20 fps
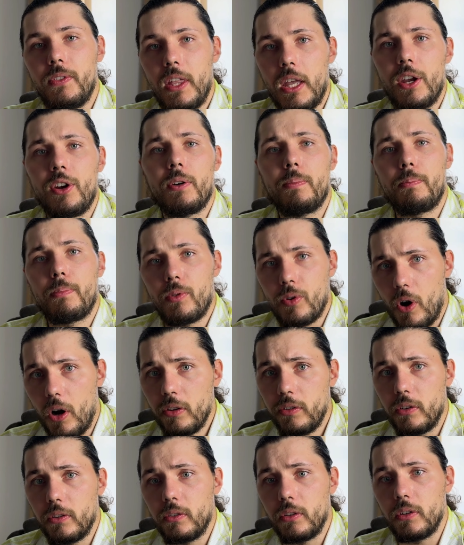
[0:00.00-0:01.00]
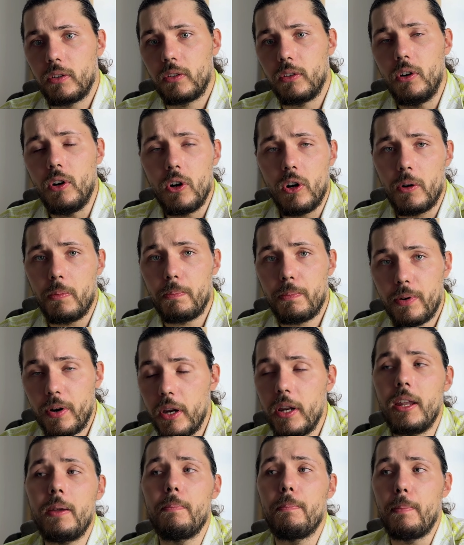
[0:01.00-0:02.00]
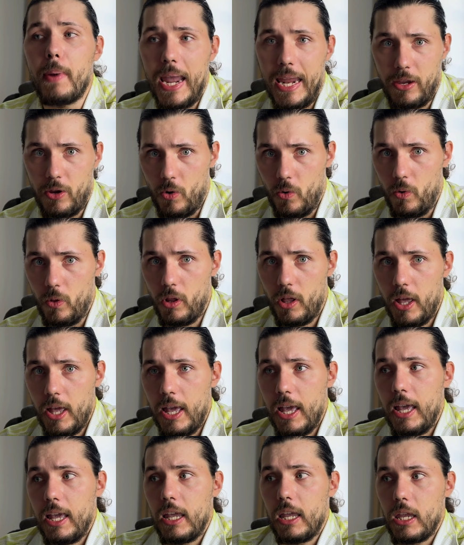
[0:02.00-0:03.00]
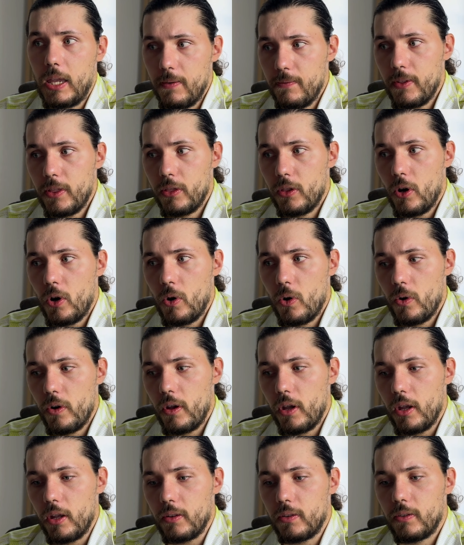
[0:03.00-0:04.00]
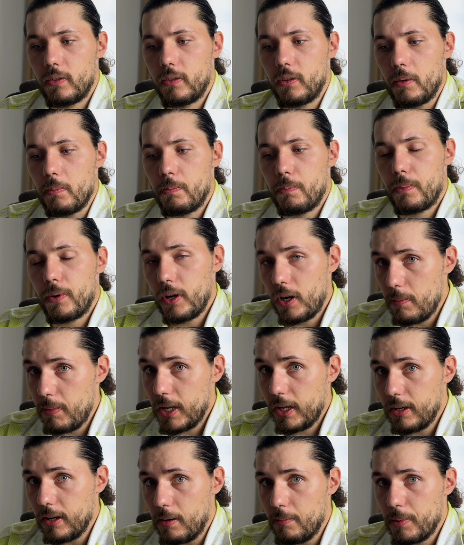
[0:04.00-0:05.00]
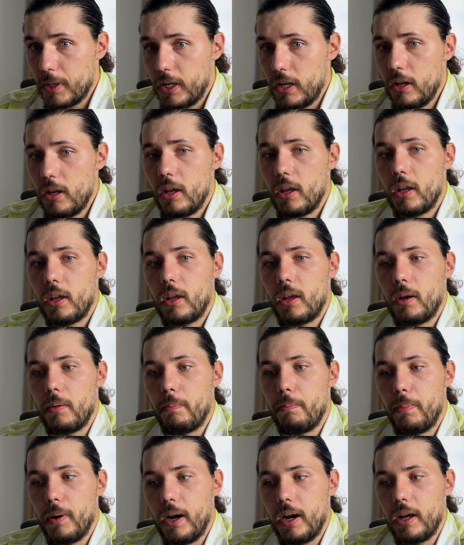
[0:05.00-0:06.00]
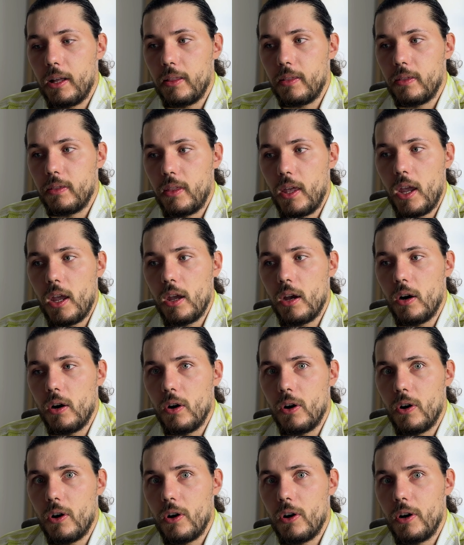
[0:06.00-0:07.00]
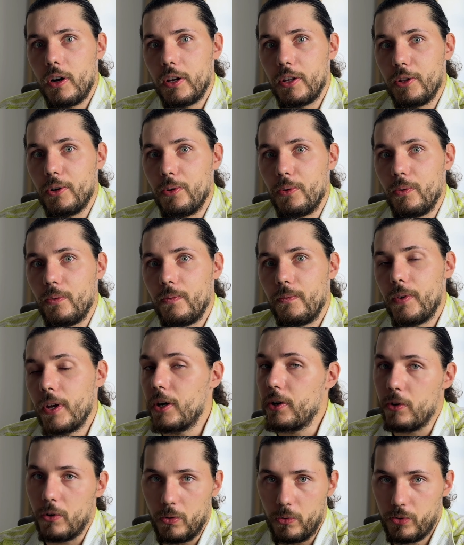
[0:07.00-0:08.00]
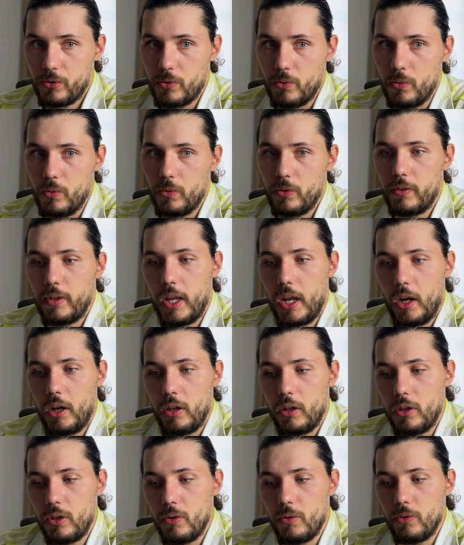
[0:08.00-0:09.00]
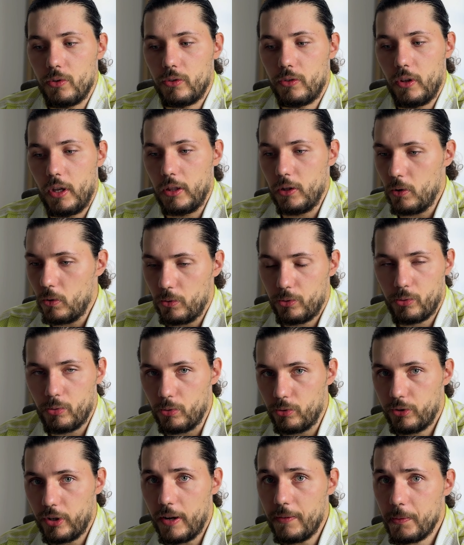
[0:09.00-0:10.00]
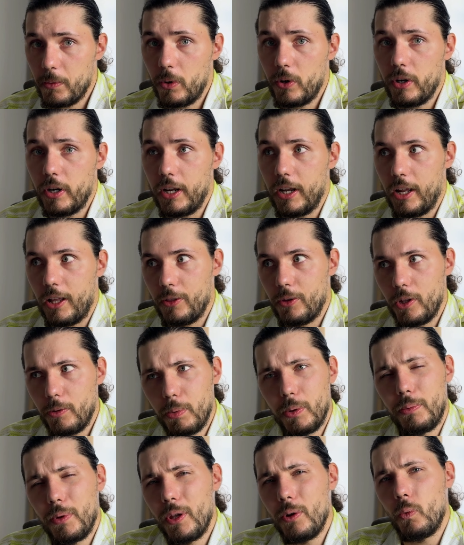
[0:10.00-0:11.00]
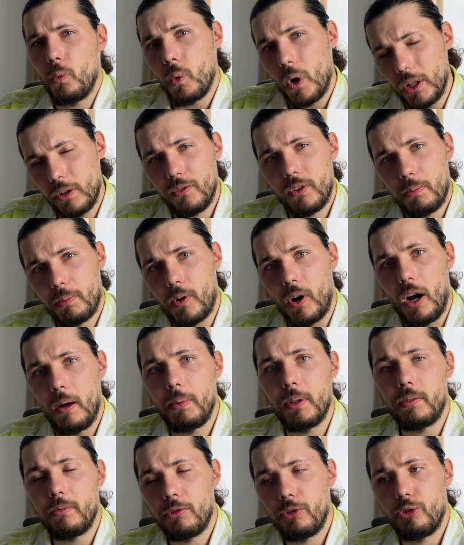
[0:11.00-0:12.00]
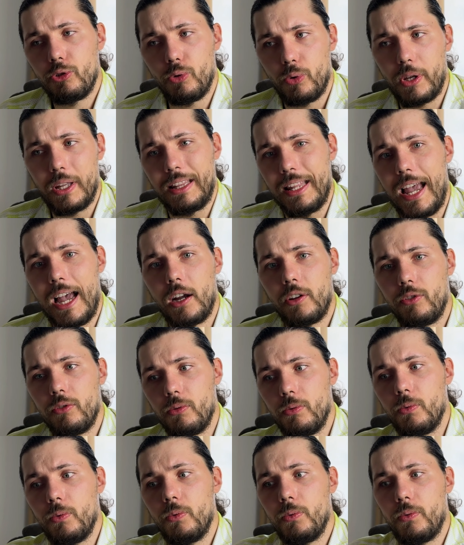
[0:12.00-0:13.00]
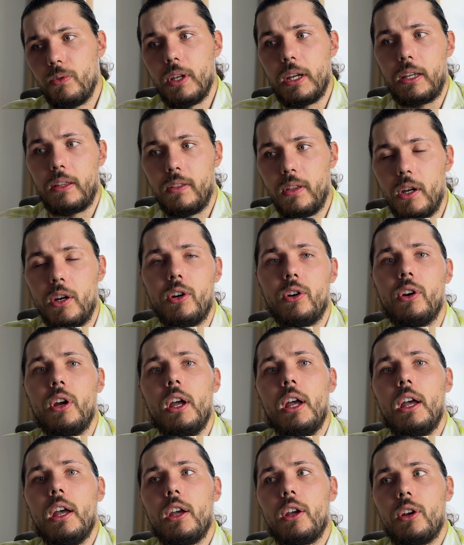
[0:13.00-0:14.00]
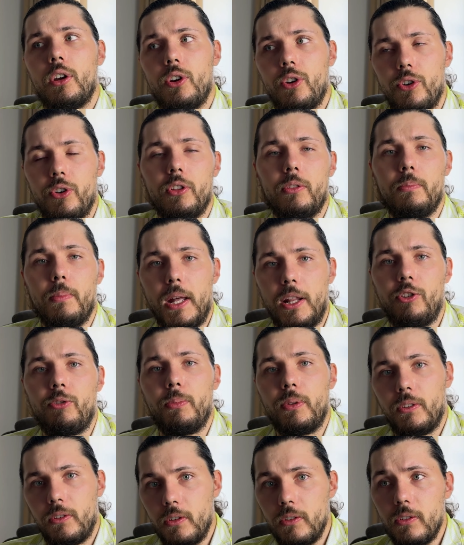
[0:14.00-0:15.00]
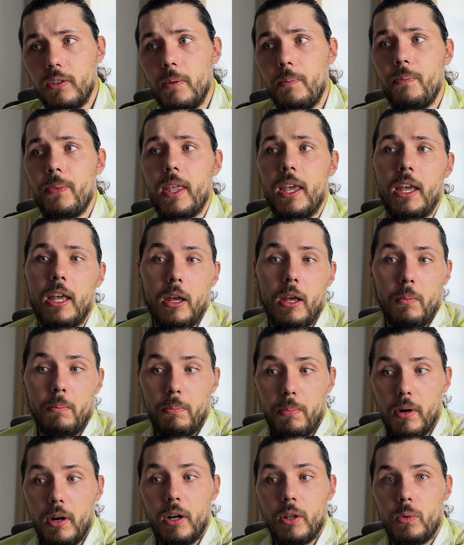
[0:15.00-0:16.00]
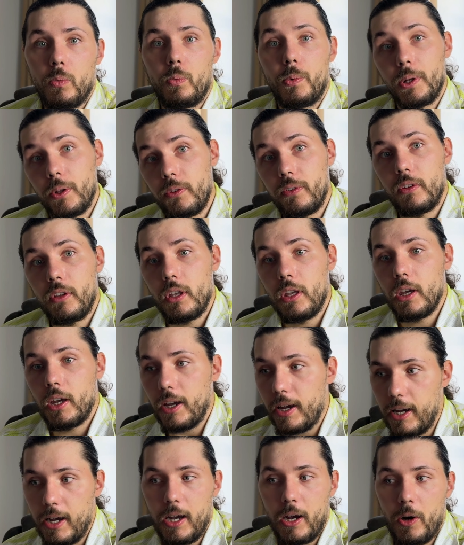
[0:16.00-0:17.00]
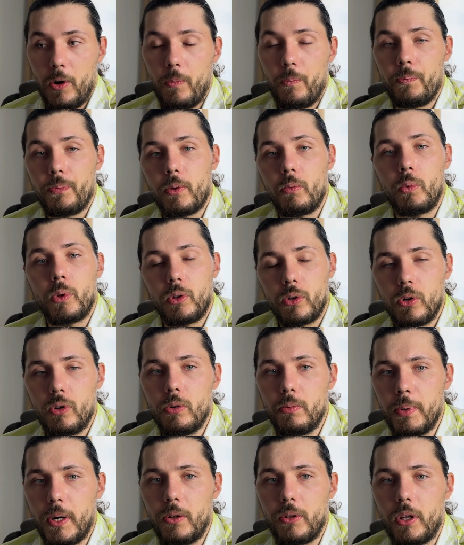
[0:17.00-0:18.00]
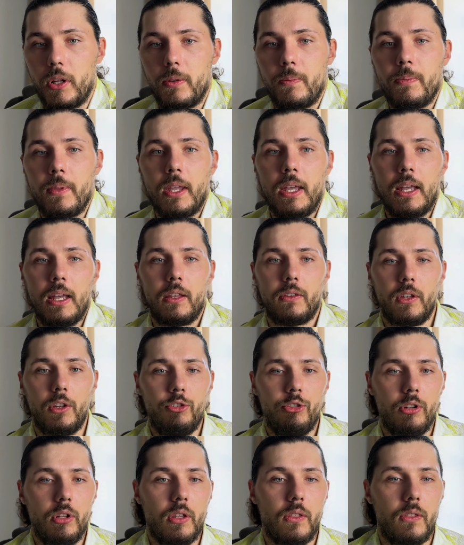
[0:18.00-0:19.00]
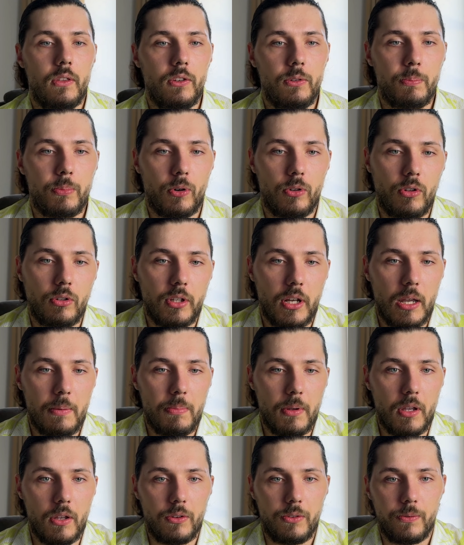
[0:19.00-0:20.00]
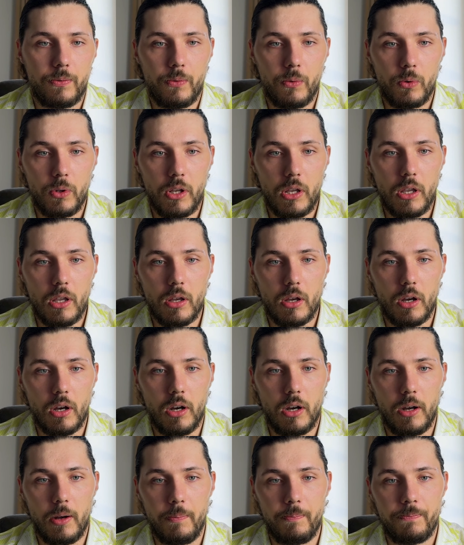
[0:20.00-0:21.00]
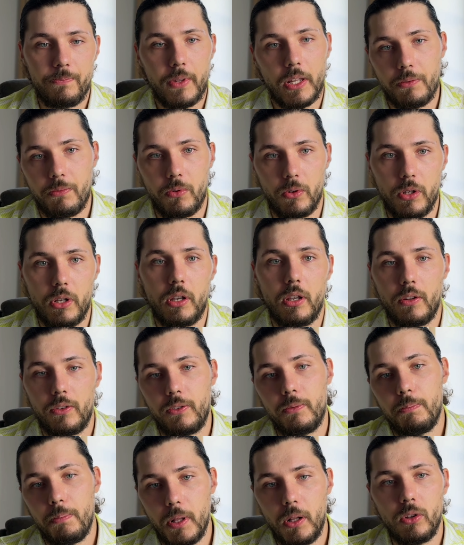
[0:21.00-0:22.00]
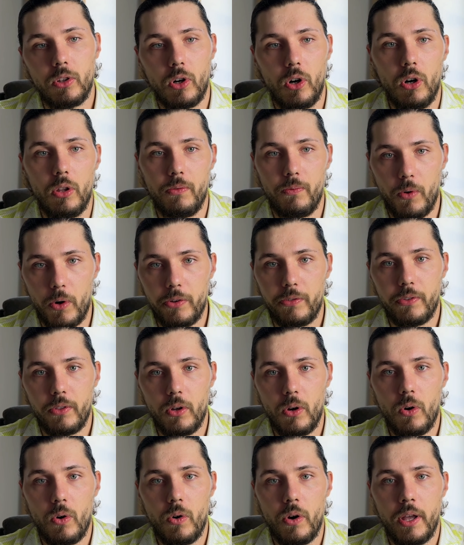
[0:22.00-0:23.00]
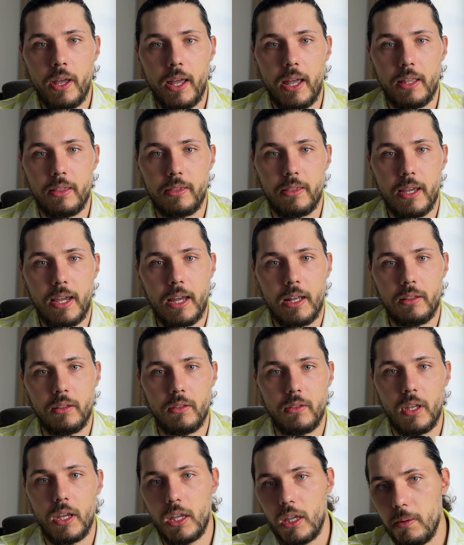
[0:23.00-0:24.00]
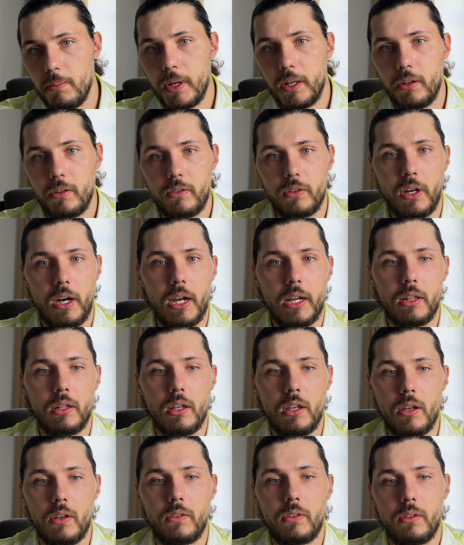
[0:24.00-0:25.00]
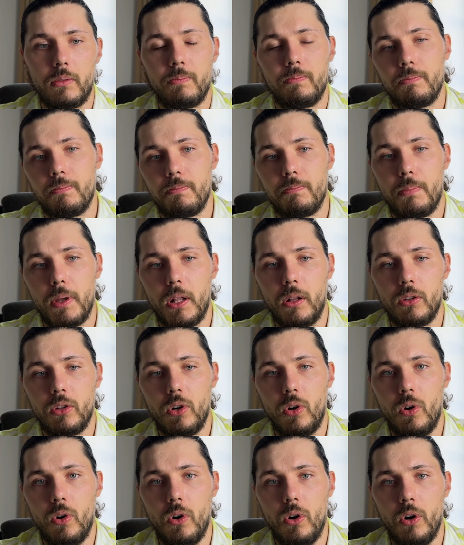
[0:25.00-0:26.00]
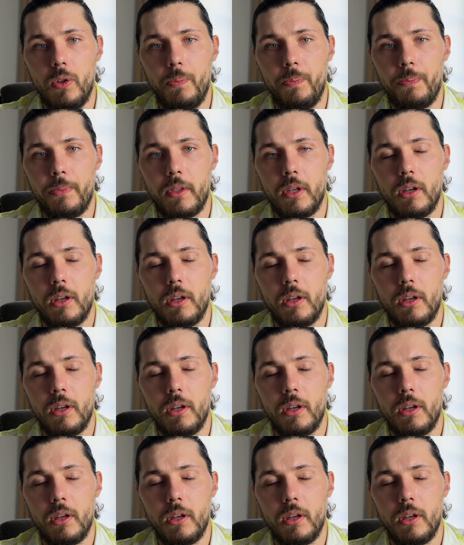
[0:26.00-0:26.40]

their processes are pretty manual. Even though it's a pretty big company, but they are, very old school. They use an old school software, and that would be one of the problems to connect to like their current management system. But we'll see how we'll go about it. Essentially, this prototype is not fully, it's built on voiceflow, and then the email side is built on